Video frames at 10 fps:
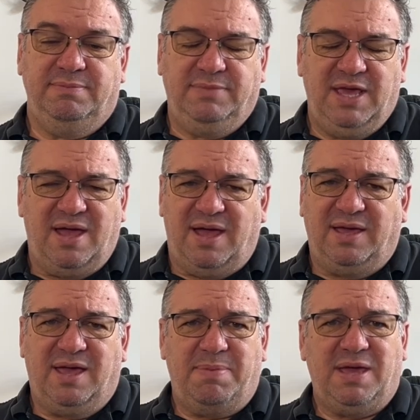Yeah, I
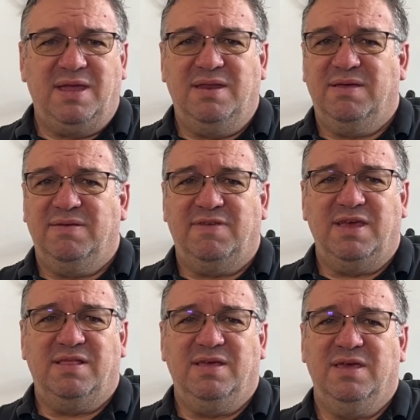got back into
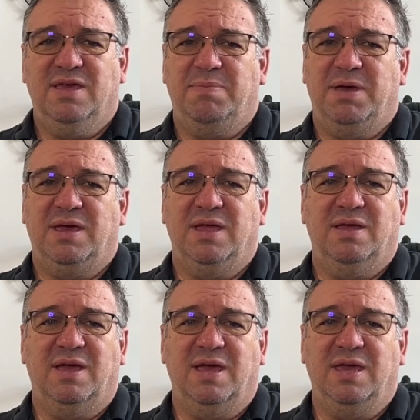cycling, got back
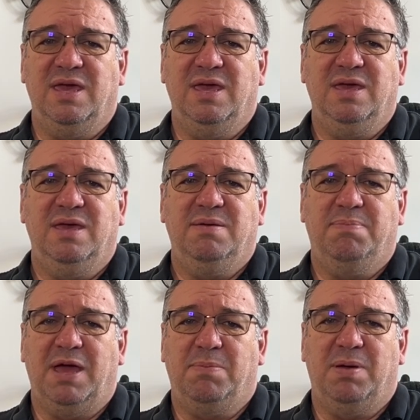into hiking,
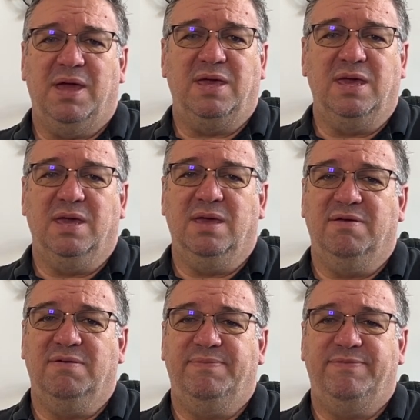
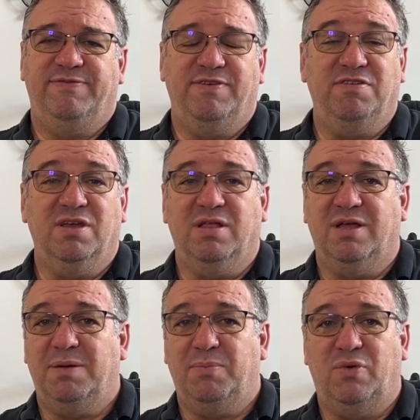backpacking, fishing a
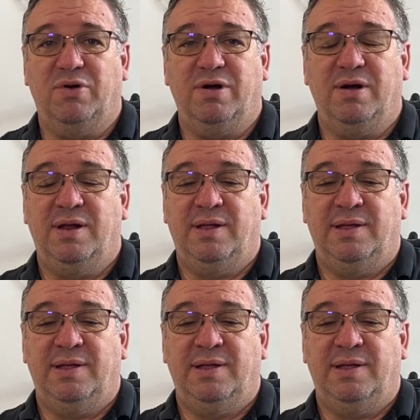lot more.